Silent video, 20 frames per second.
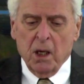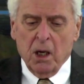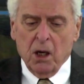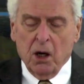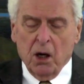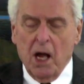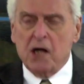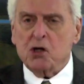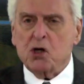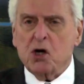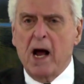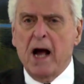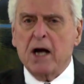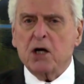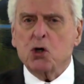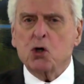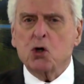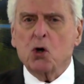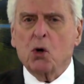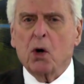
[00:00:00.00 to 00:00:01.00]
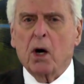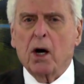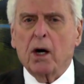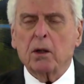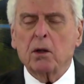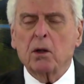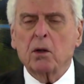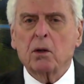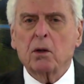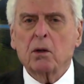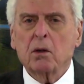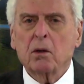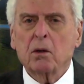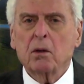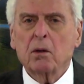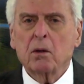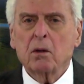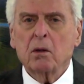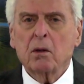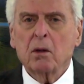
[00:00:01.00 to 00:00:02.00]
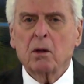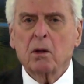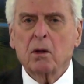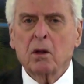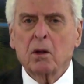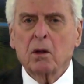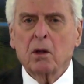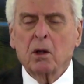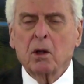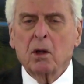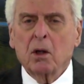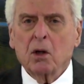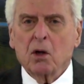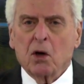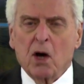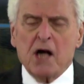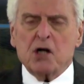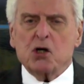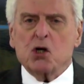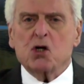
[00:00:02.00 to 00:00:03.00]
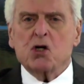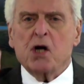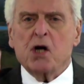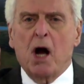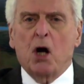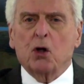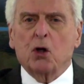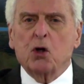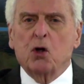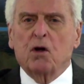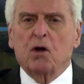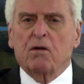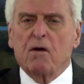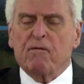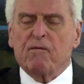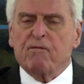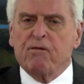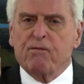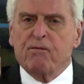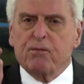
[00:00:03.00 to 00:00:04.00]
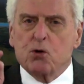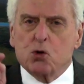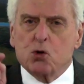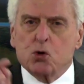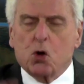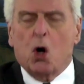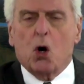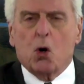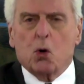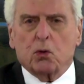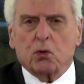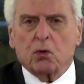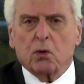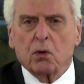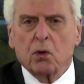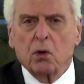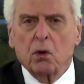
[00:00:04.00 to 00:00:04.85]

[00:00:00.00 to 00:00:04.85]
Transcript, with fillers: let's add to it. Let's tell you the truth,